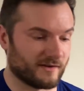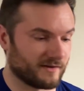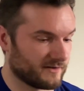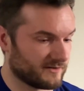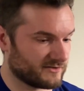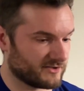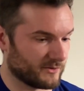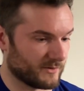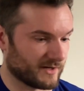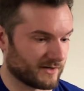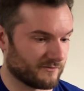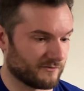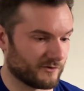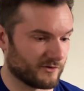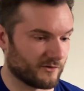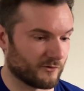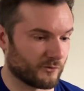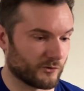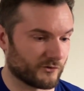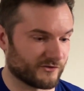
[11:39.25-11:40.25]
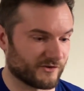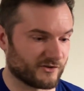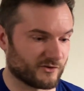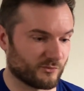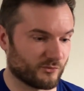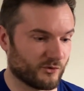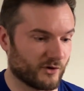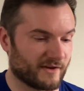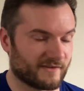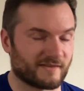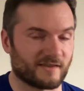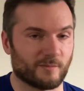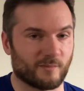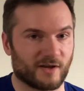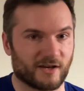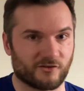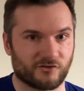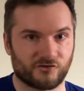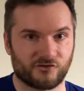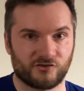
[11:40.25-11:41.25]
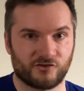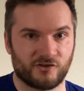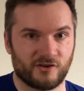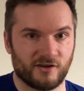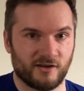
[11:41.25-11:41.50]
So like for the horizontal press, the bench,